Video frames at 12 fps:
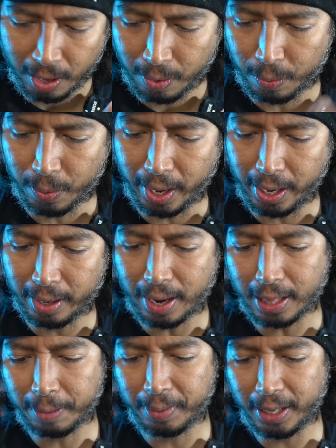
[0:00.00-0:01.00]
where
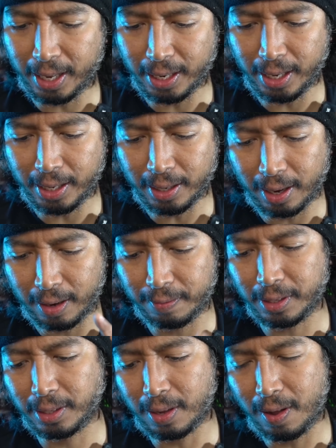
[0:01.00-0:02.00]
at the beginning of
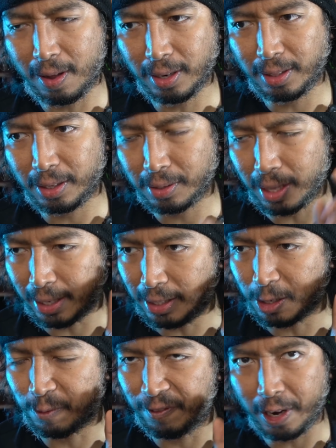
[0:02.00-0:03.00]
the song, there's like
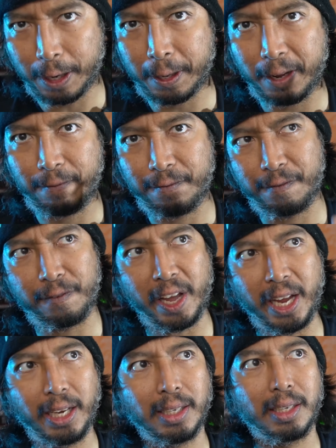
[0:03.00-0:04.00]
this very
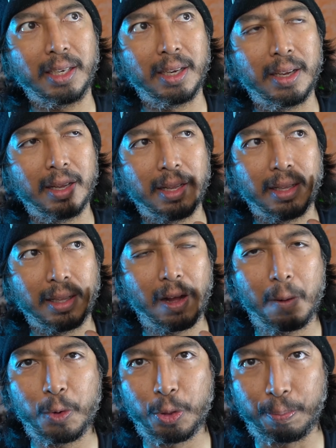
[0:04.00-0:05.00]
faint,
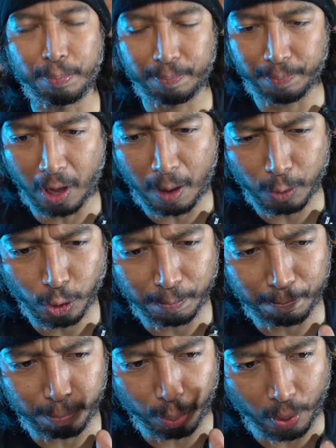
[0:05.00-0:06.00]
almost
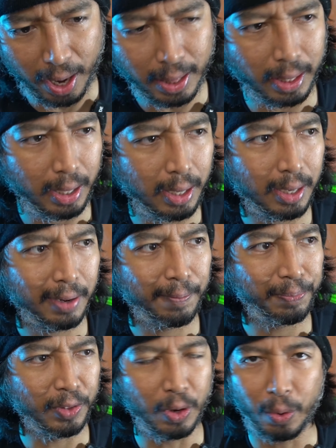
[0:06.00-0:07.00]
breathy
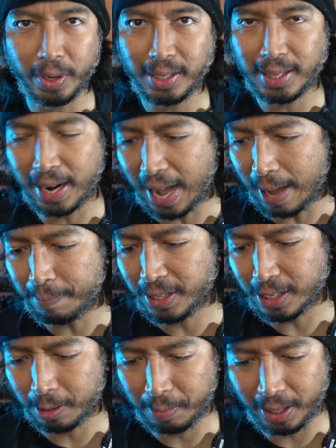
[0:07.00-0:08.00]
noise that happens
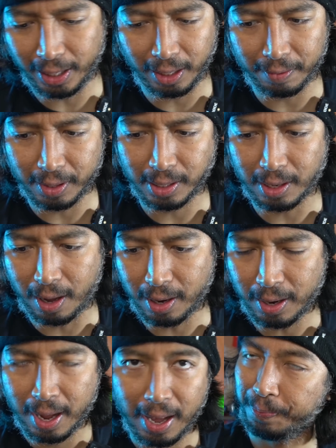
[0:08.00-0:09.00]
at the beginning of the
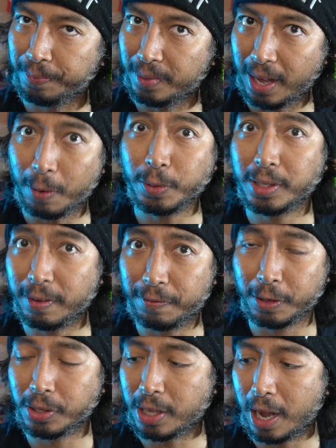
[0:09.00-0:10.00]
song. That was the
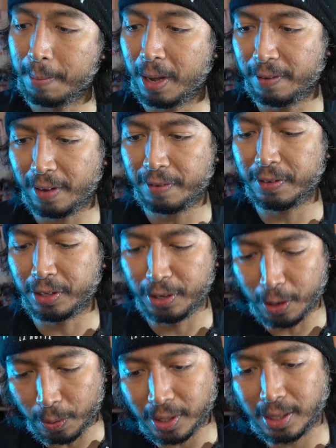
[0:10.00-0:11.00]
first time I've ever
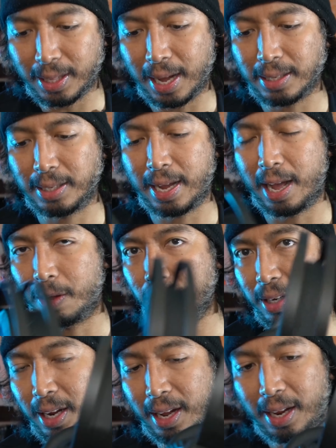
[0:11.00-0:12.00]
noticed that
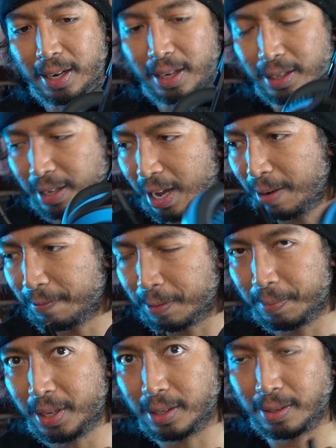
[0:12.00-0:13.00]
sound, and it came
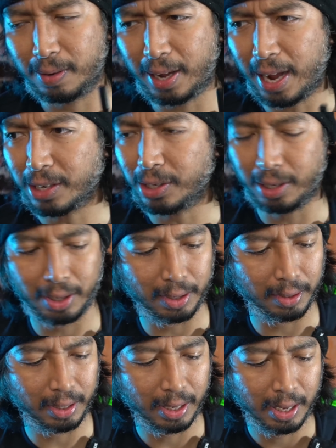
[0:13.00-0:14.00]
from this. So I actually
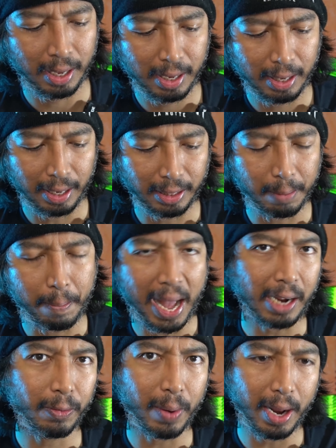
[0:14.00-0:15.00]
heard like the
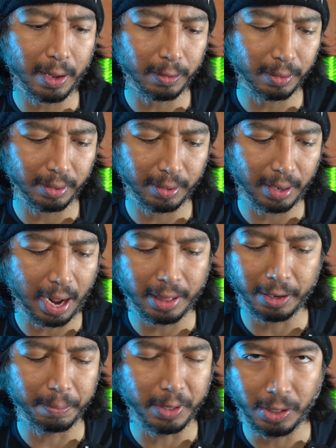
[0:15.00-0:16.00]
background,
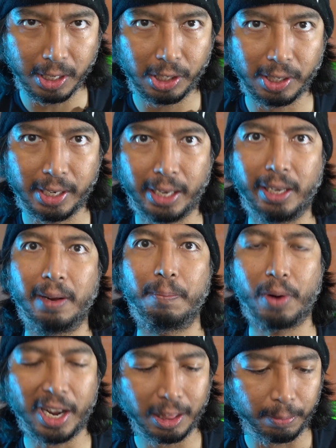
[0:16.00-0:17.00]
either a musician taking a
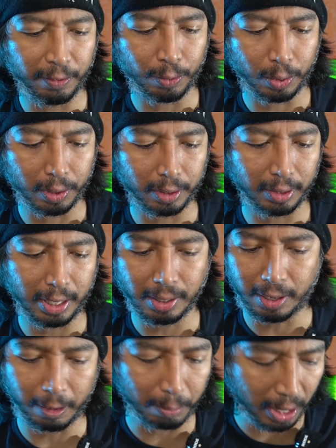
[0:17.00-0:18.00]
breath before they
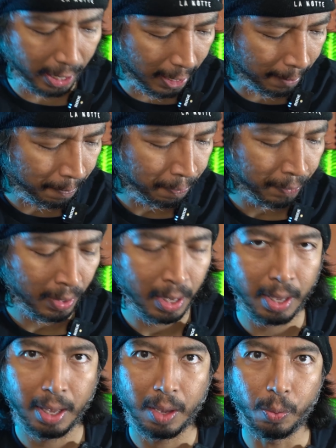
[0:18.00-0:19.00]
start playing,
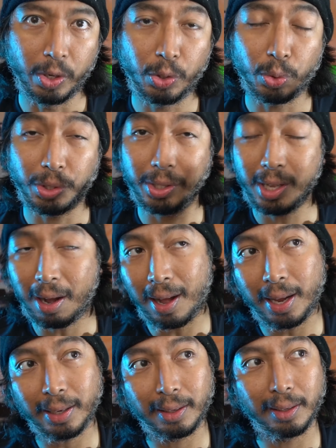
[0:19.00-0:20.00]
which was
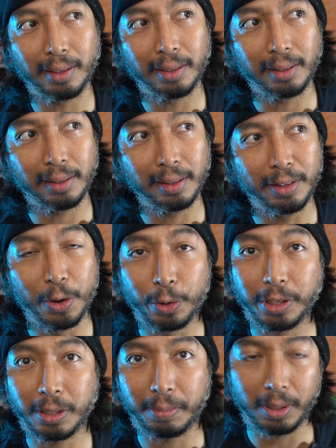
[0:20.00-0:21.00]
not
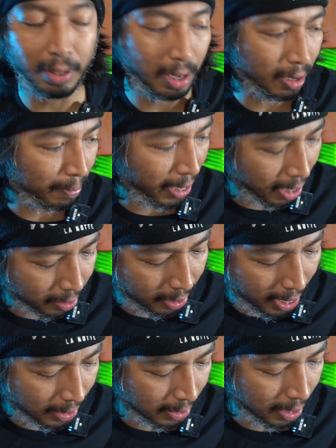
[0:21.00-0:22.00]
noticeable on my other
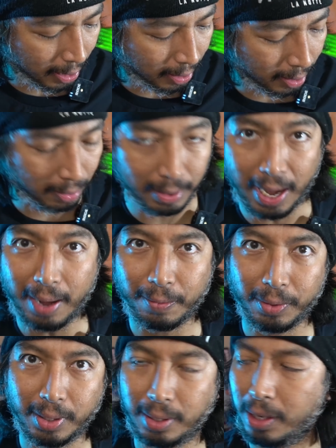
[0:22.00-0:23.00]
headset. So that
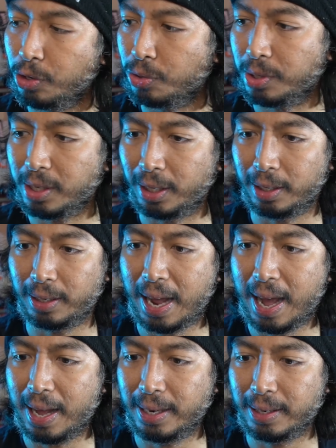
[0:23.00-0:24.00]
was interesting. It
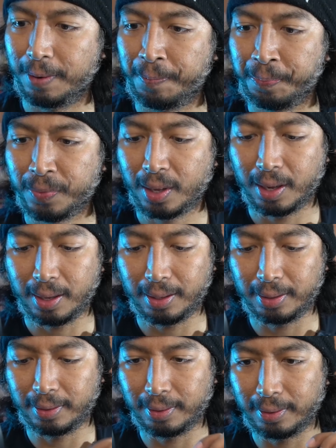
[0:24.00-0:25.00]
had
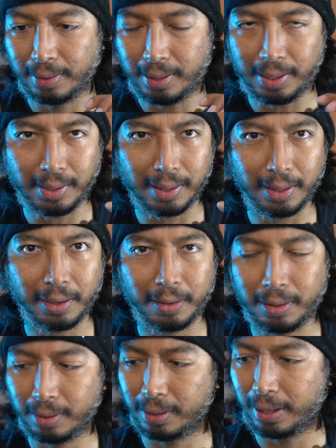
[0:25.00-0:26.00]
a
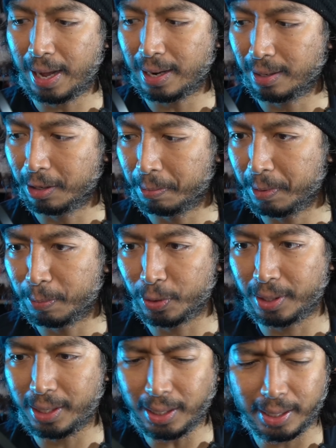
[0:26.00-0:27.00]
little bit more
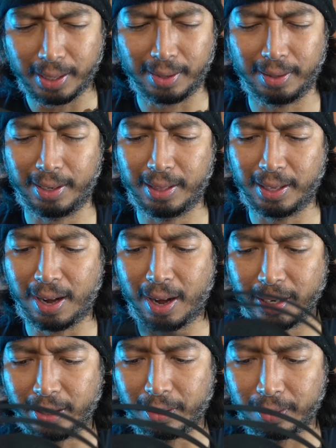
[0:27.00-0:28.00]
detail in the
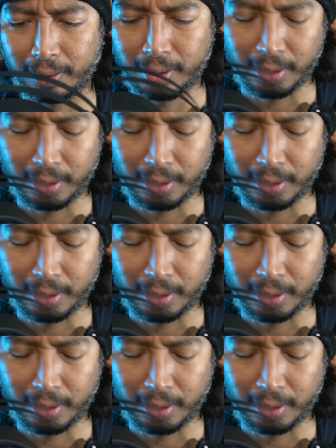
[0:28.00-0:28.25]
audio,